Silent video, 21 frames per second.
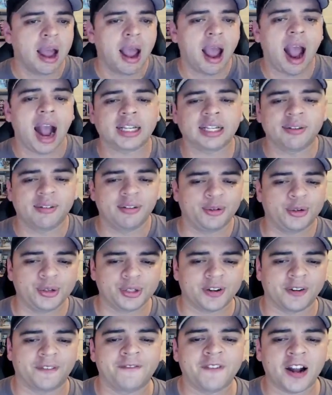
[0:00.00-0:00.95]
activate
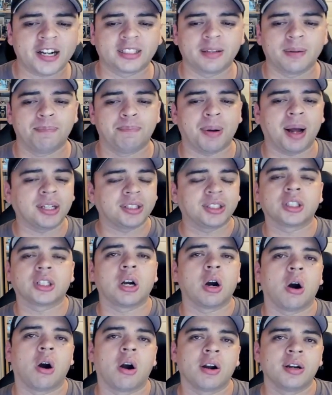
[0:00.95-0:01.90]
Vishuda's effect to bounce a
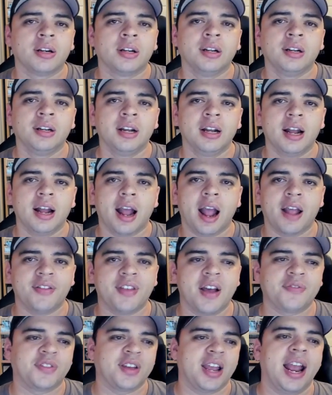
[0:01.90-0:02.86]
card, and
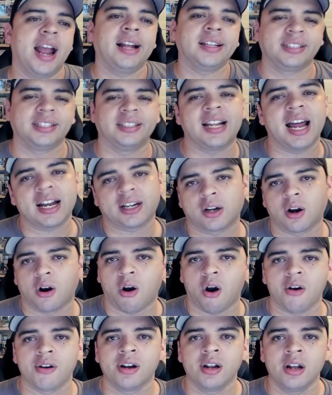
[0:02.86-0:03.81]
they have to answer that
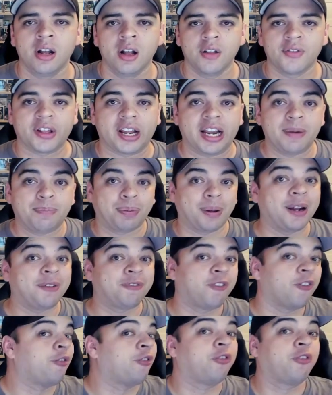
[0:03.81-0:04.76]
card that I played
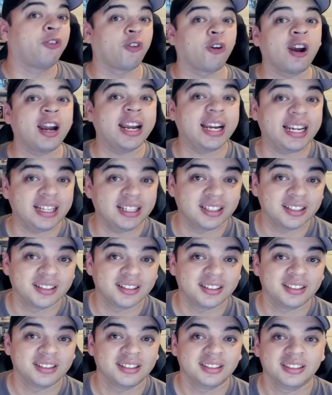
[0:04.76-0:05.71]
for free.
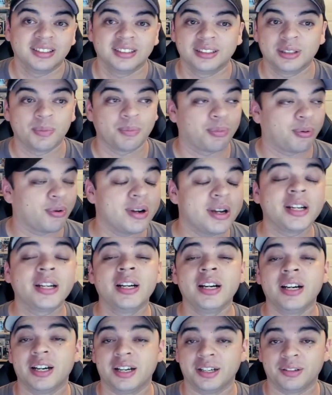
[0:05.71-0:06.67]
Pretty
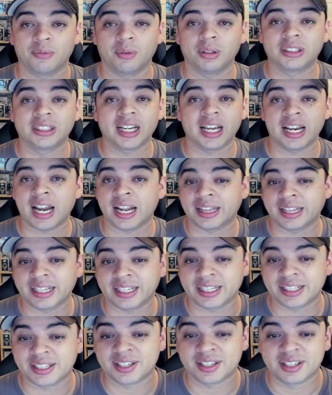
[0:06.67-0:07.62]
good. Once again, I
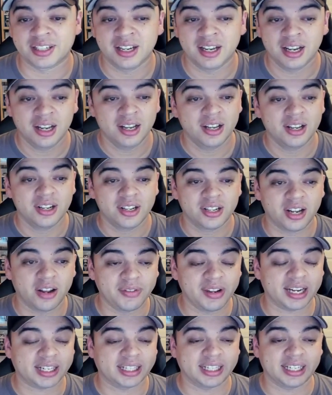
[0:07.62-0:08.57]
think this is
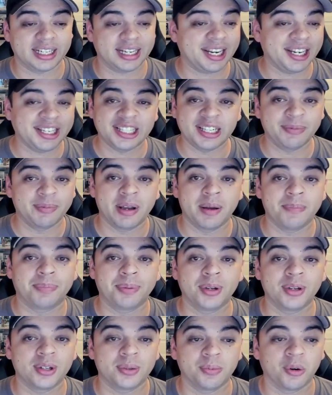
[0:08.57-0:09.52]
something that can easily be
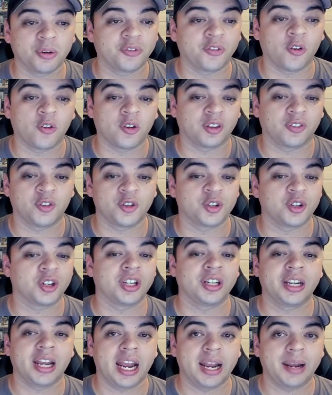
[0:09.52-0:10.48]
abused moving forward in the future of
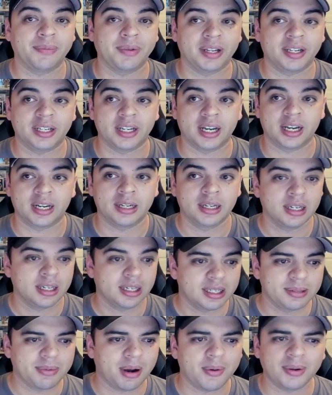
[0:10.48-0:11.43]
the game, and
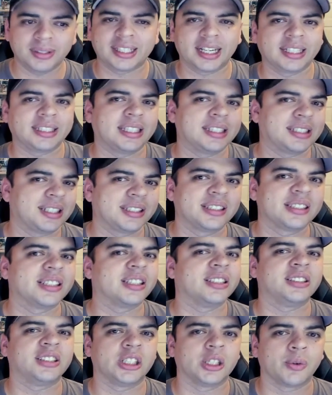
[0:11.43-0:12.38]
you might want to take this into
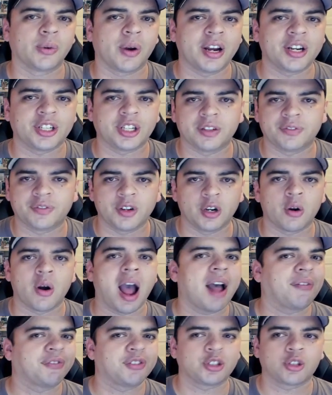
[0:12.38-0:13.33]
consideration if you don't
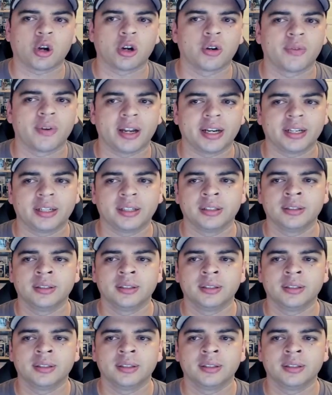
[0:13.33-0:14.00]
have this card already.